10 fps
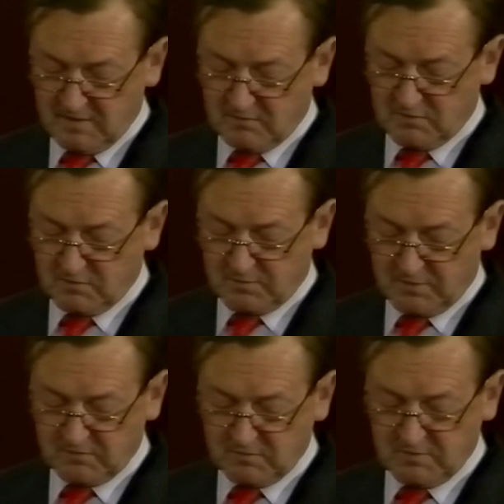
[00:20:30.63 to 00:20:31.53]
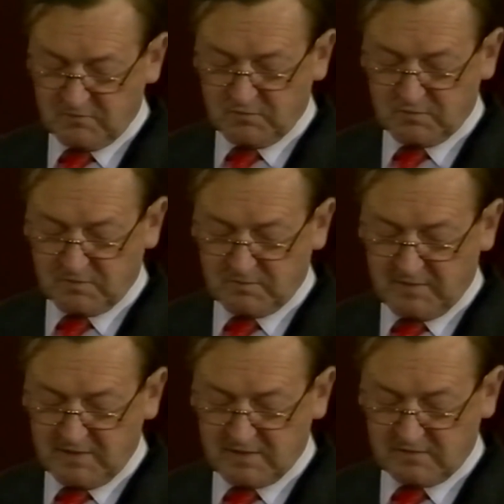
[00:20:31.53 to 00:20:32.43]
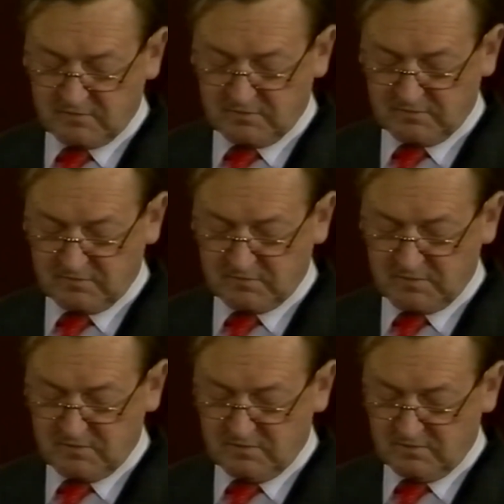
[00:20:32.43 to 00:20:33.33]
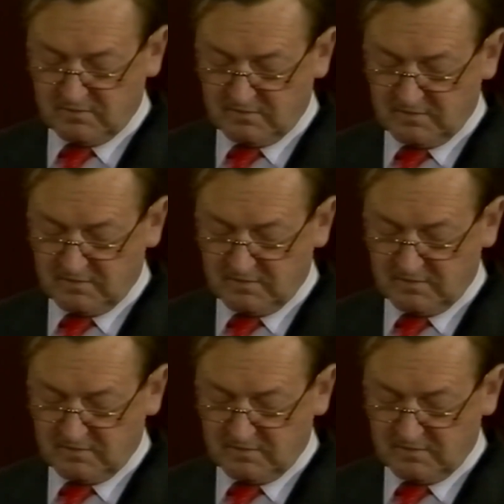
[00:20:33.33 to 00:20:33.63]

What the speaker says: We could possibly afford to pay ourselves as we do